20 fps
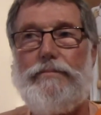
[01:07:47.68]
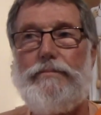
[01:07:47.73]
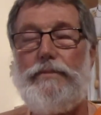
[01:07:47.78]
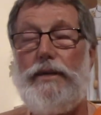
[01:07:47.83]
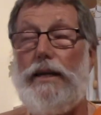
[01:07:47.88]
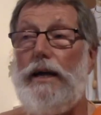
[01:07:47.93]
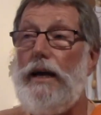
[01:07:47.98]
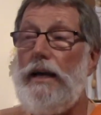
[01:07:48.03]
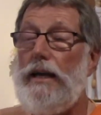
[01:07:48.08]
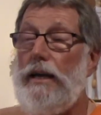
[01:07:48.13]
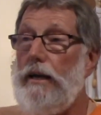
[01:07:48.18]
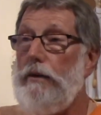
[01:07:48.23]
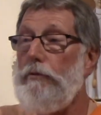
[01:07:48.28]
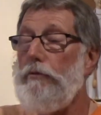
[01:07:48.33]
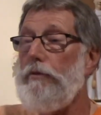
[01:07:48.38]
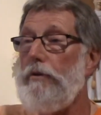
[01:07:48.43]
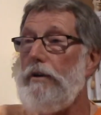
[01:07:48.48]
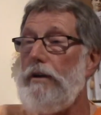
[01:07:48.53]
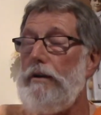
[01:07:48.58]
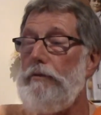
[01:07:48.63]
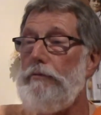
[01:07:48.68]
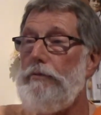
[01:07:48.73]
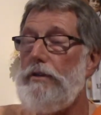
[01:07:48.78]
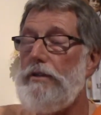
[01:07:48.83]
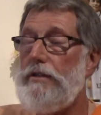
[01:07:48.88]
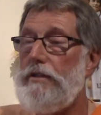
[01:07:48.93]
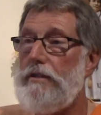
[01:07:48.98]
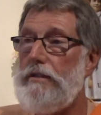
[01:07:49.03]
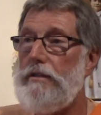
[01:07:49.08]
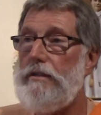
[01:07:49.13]
Say, I give
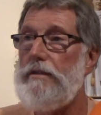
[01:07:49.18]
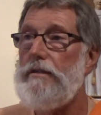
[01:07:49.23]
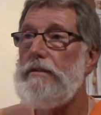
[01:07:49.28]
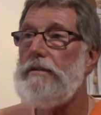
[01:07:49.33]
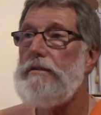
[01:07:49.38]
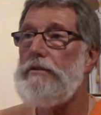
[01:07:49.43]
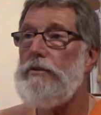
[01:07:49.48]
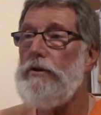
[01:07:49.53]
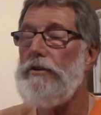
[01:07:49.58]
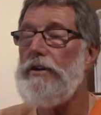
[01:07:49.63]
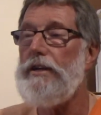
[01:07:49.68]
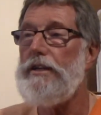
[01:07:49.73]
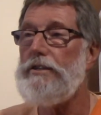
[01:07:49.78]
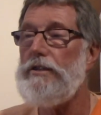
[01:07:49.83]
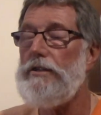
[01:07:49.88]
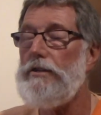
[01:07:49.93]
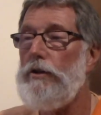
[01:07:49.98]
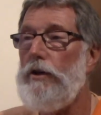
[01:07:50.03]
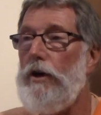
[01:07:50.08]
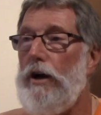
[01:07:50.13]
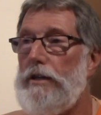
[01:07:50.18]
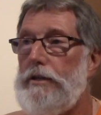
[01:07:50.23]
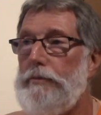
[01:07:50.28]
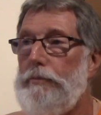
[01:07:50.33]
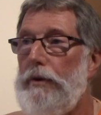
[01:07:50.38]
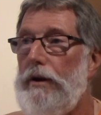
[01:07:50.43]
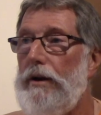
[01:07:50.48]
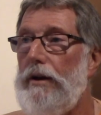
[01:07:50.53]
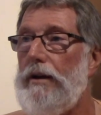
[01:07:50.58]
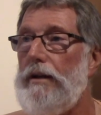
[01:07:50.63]
this donation to the
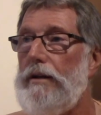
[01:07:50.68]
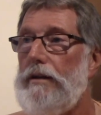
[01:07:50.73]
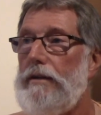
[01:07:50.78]
hospital.